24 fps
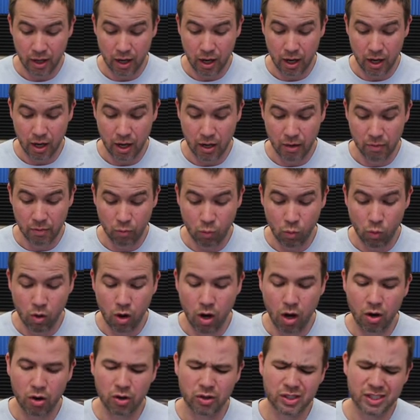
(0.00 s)
Um,
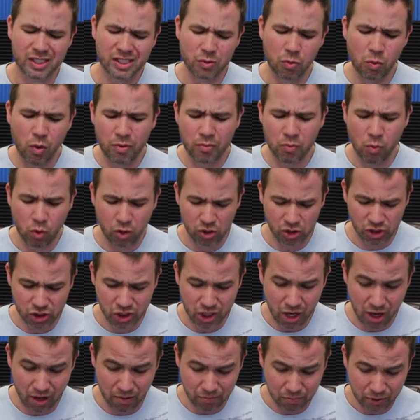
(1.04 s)
oh, just one more
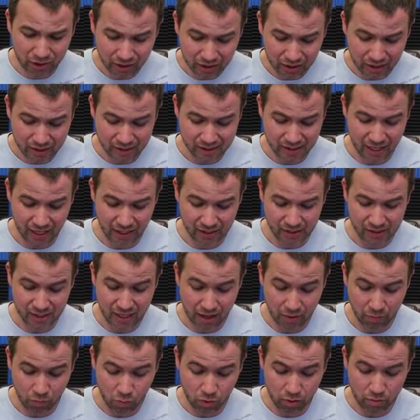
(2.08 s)
shot, please, next
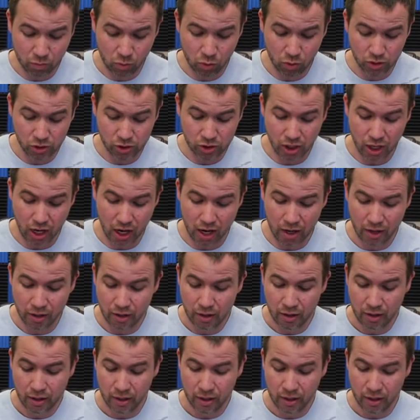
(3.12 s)
time. One more shot.